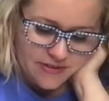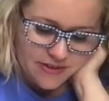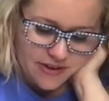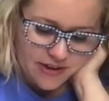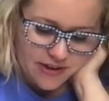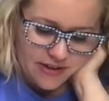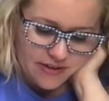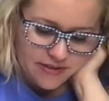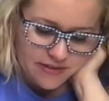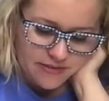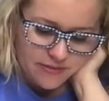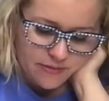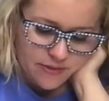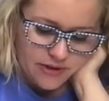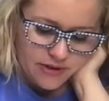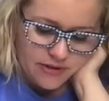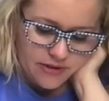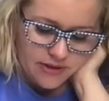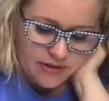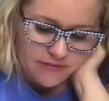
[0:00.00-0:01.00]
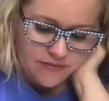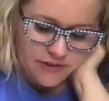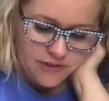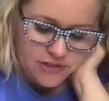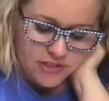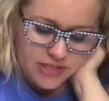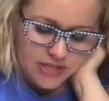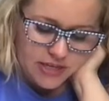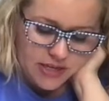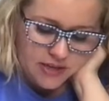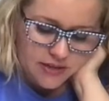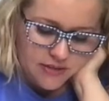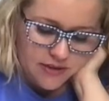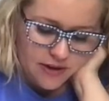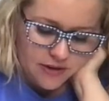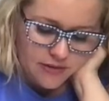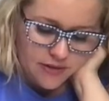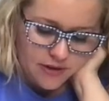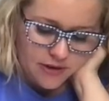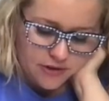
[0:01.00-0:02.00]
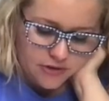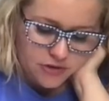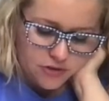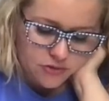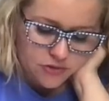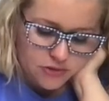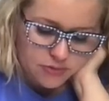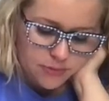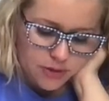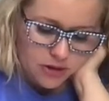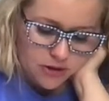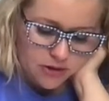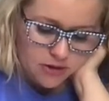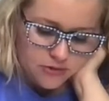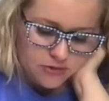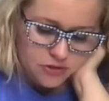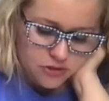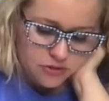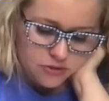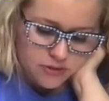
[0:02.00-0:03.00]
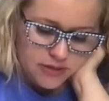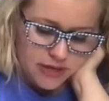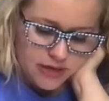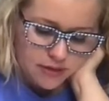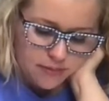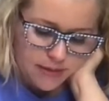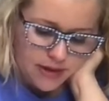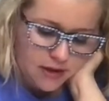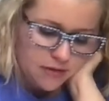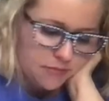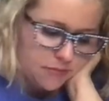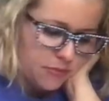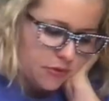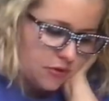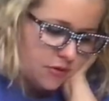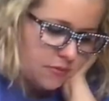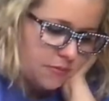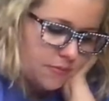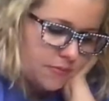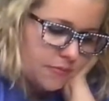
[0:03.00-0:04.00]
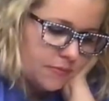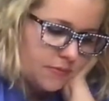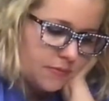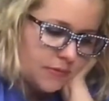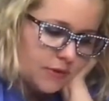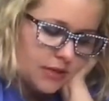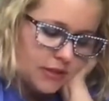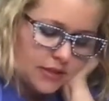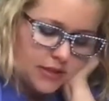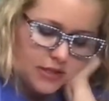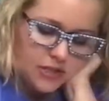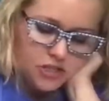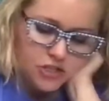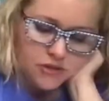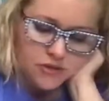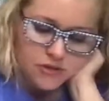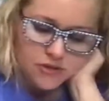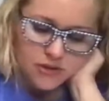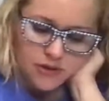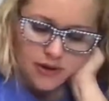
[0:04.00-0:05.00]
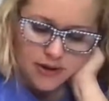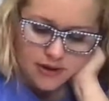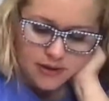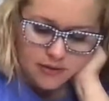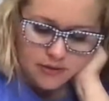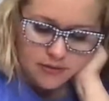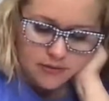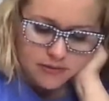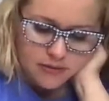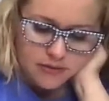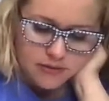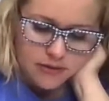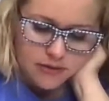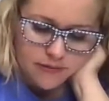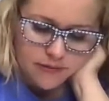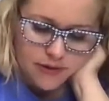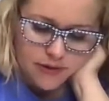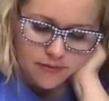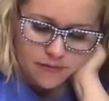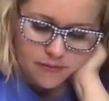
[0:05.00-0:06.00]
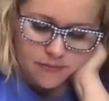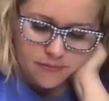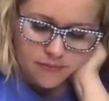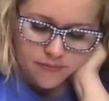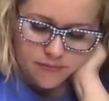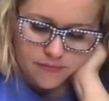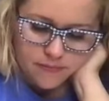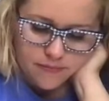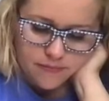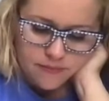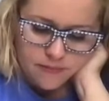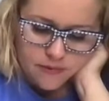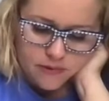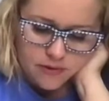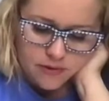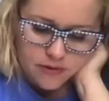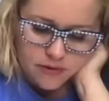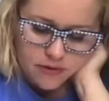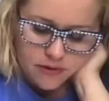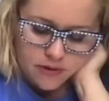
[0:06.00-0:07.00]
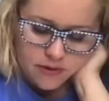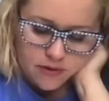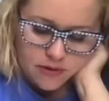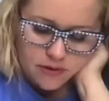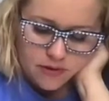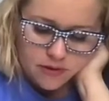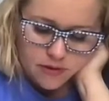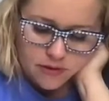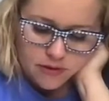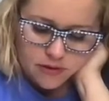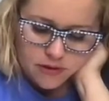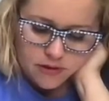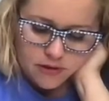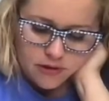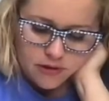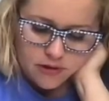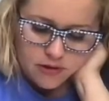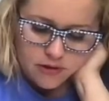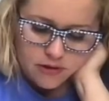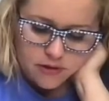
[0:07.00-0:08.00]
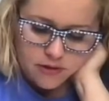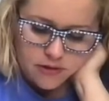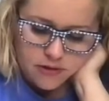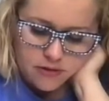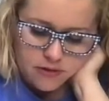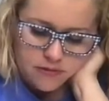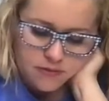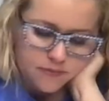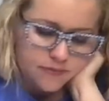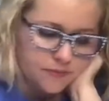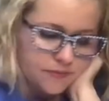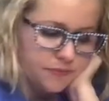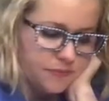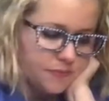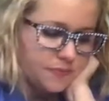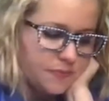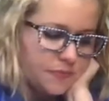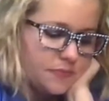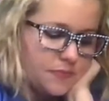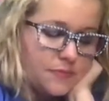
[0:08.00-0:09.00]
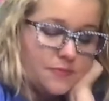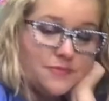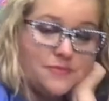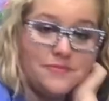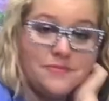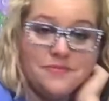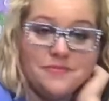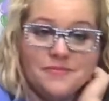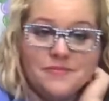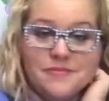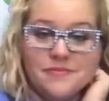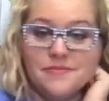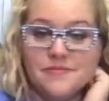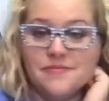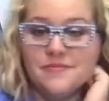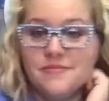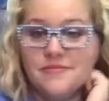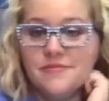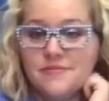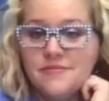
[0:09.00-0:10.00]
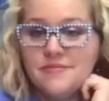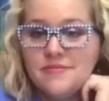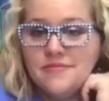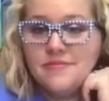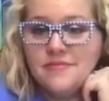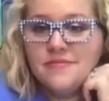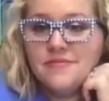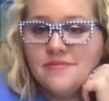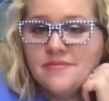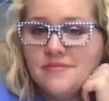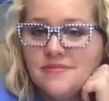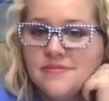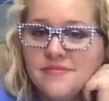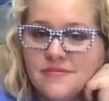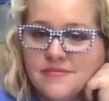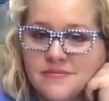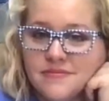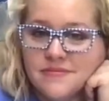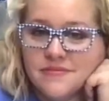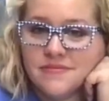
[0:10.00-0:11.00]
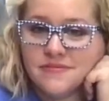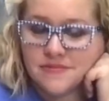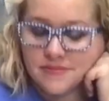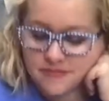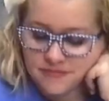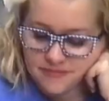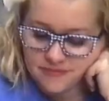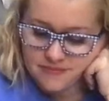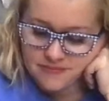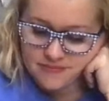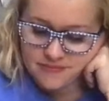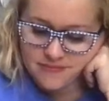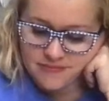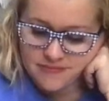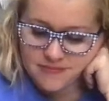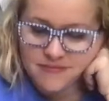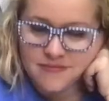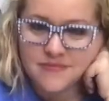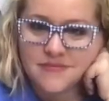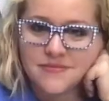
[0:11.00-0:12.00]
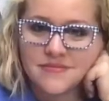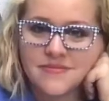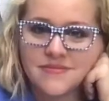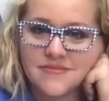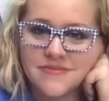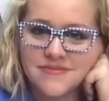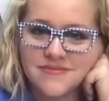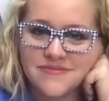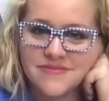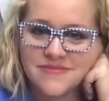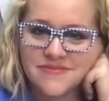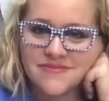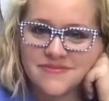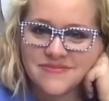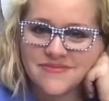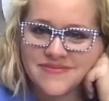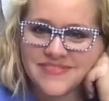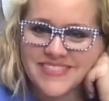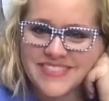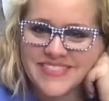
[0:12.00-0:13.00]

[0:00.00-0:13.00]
Okay. Well, if there's any in there that are too small, just take them out and put them in the kitchen so I can get rid of them. Okay. Um, when I clean and put all that stuff up that you found.